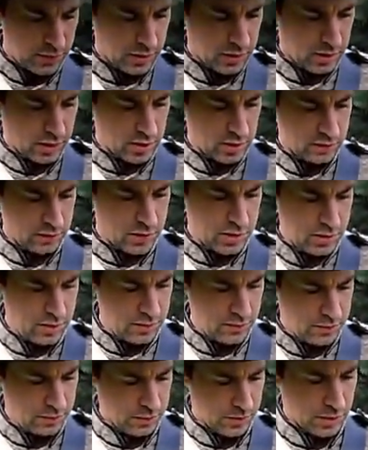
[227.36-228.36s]
given
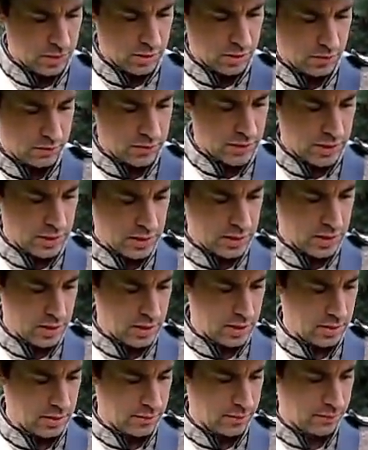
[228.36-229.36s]
of a
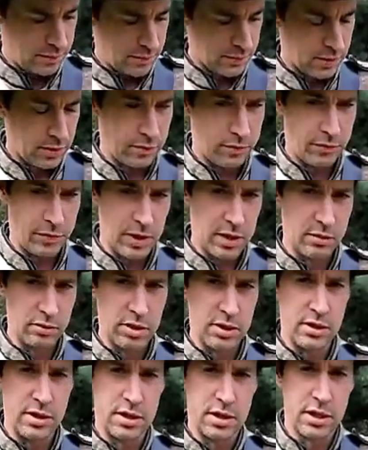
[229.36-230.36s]
uh,
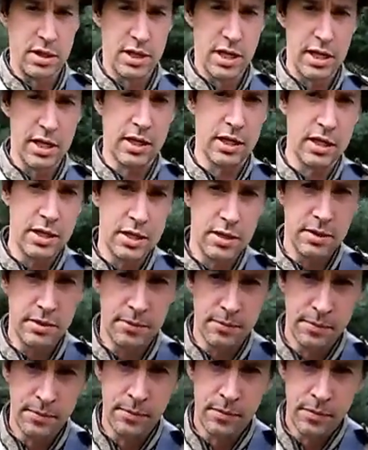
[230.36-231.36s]
Confederate and a Yankee
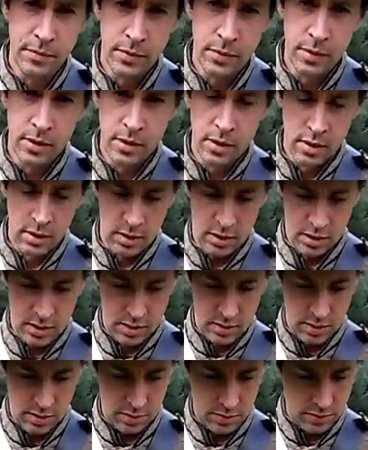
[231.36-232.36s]

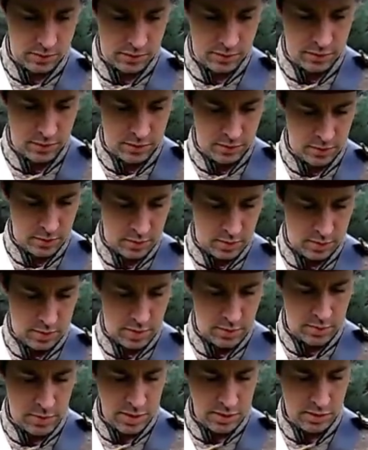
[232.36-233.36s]
uh,
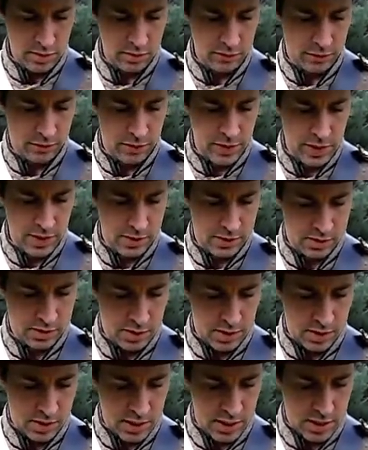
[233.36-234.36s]
they met on a fence
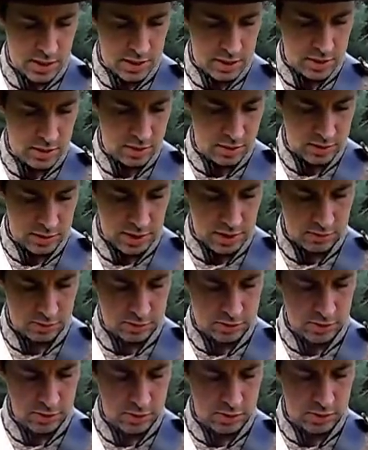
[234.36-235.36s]
and they
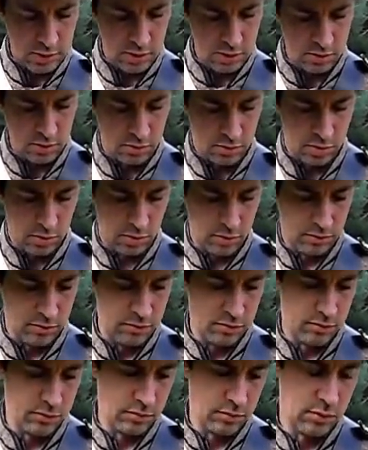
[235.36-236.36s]
challenged each other, or the
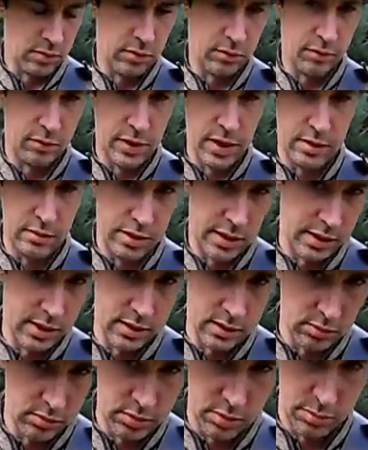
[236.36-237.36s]
Confederate, I
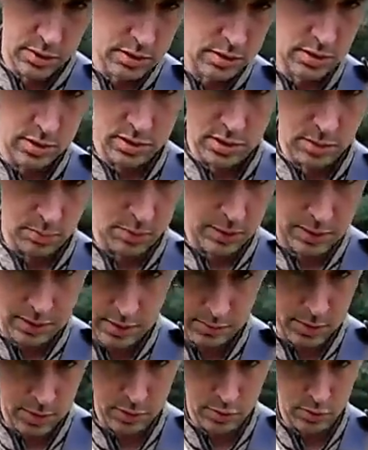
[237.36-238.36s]
guess he was a Mississippian,
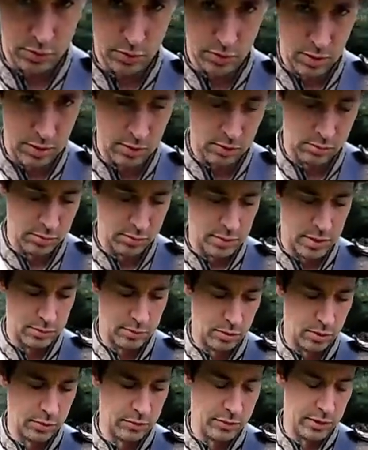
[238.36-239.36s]
I'm not sure, I don't
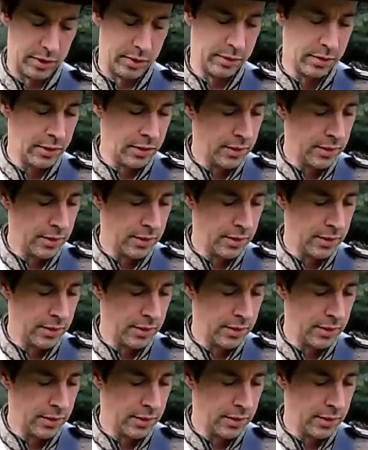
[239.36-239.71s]
remember offhand,